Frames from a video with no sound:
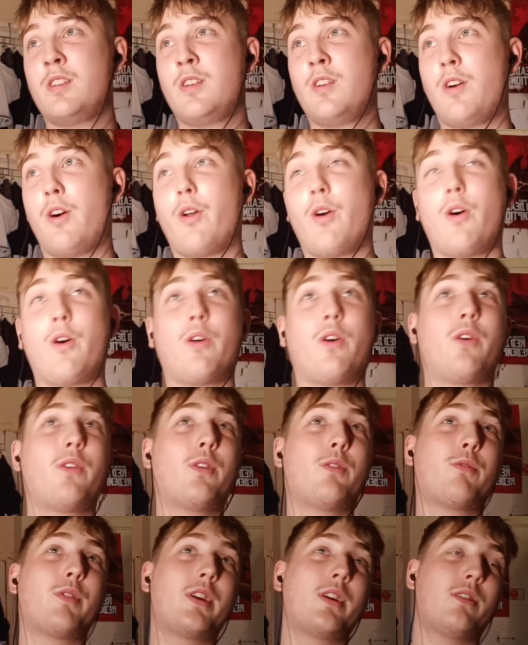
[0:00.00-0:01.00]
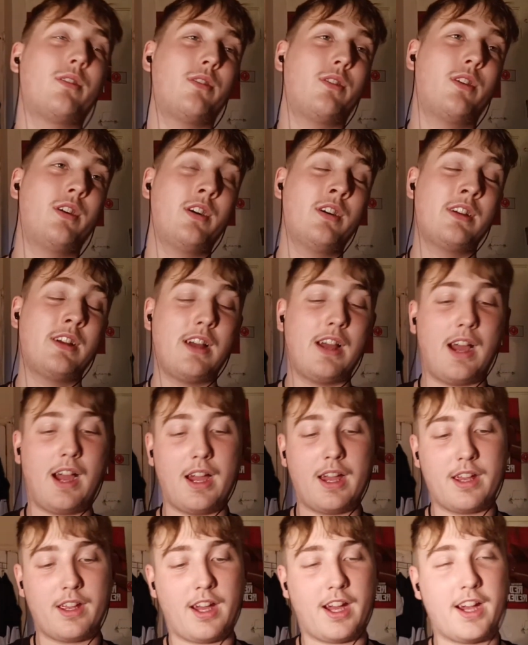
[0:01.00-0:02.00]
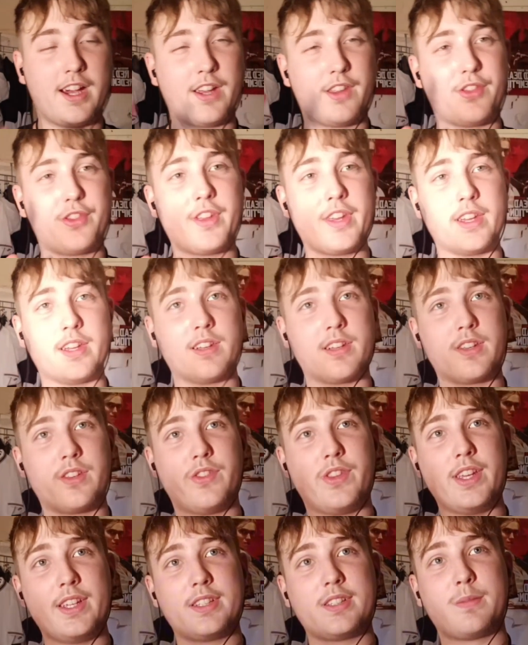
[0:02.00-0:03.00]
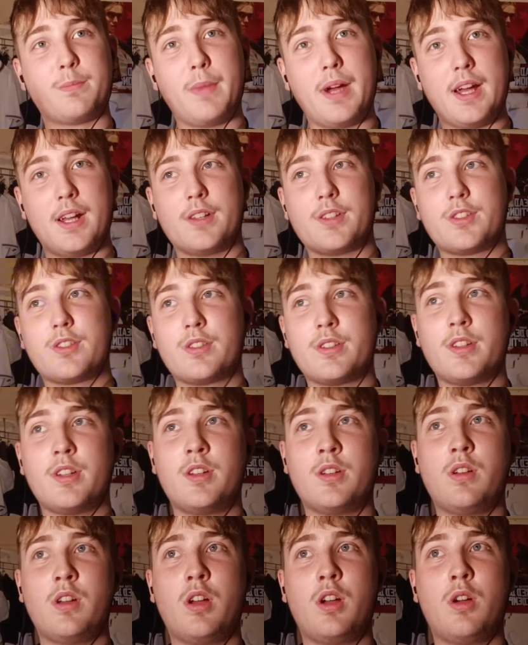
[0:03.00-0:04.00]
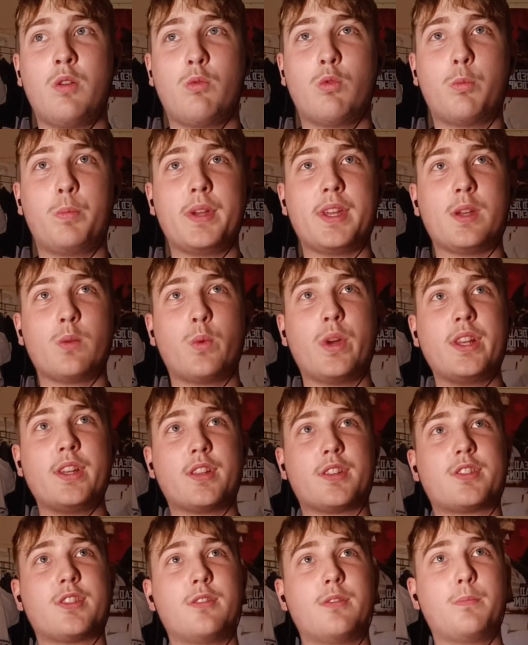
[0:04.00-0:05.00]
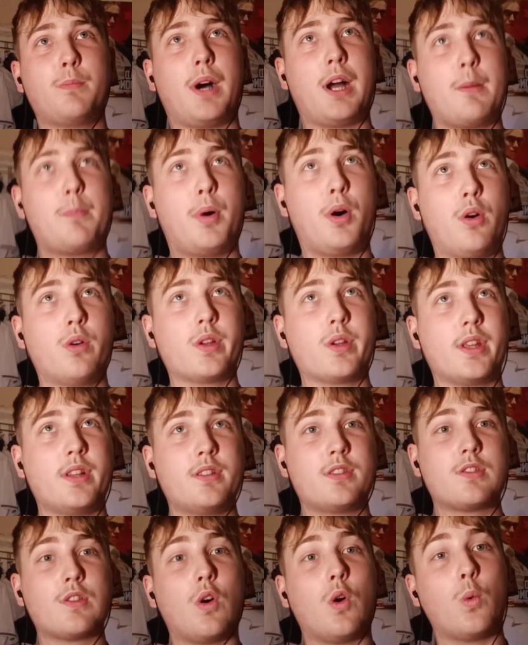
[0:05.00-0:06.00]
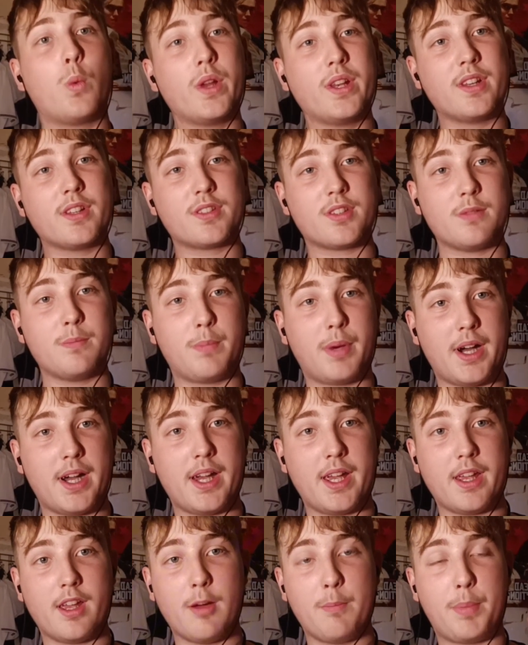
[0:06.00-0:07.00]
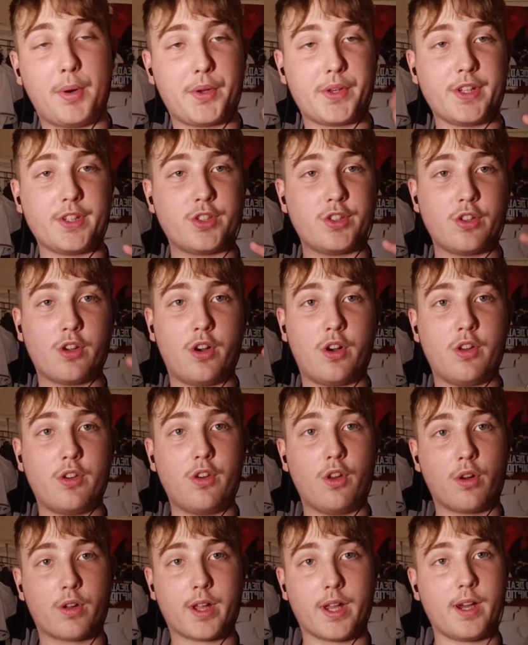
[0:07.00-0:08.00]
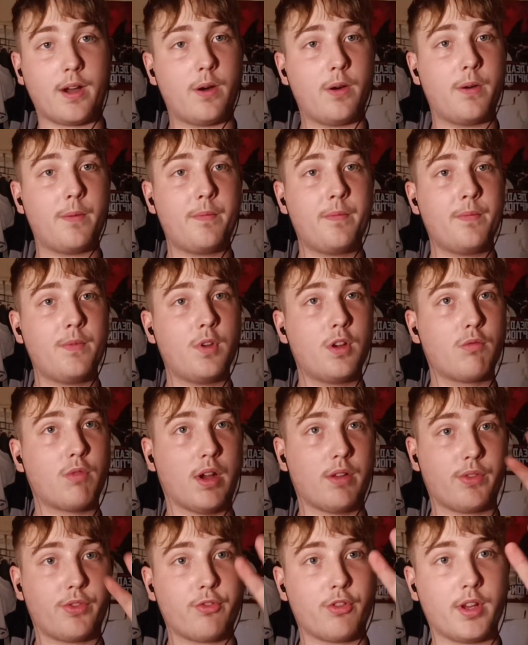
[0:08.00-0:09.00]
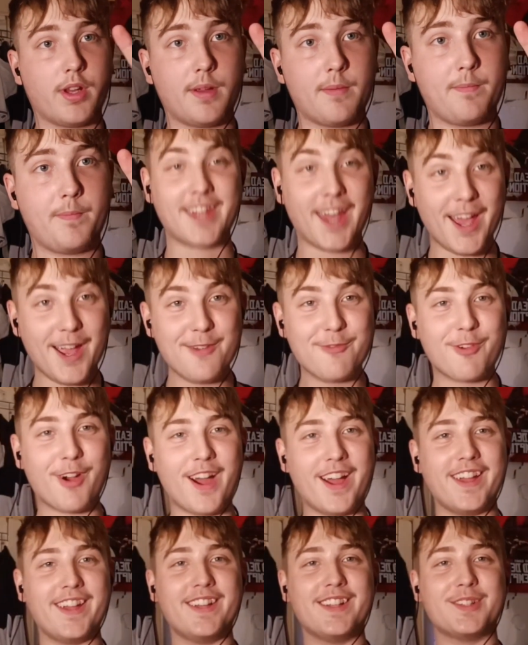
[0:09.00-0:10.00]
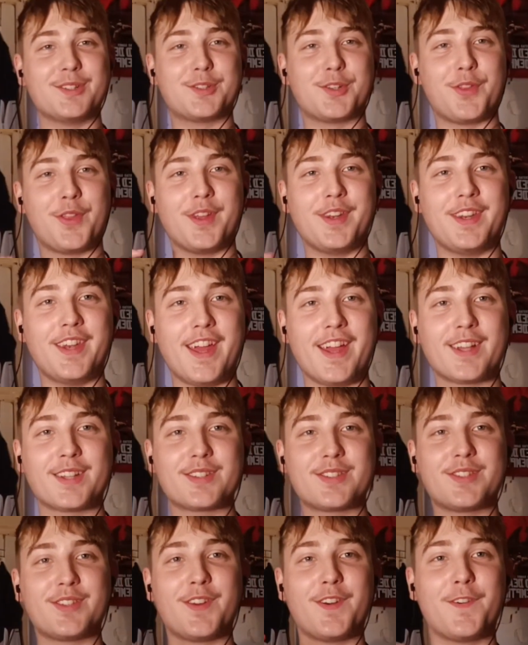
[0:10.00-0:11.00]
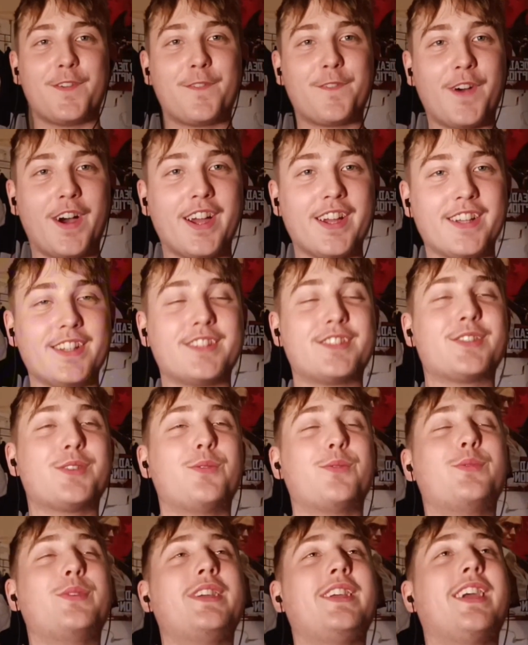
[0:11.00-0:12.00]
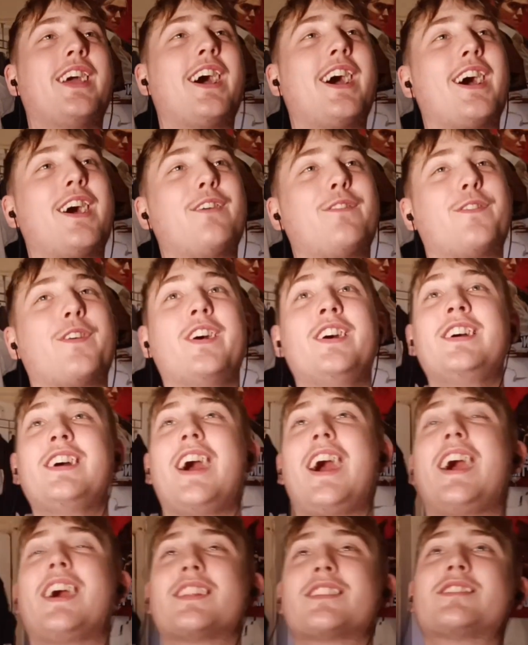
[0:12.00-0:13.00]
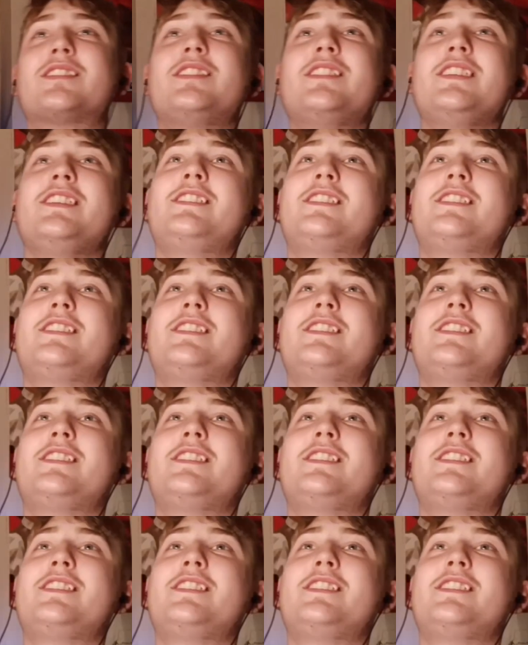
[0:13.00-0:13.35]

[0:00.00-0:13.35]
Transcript: on a real, I think this match will be Whindersson by points or Whindersson by body shot knockout round 3. Getting right into the next fight, we have Anthony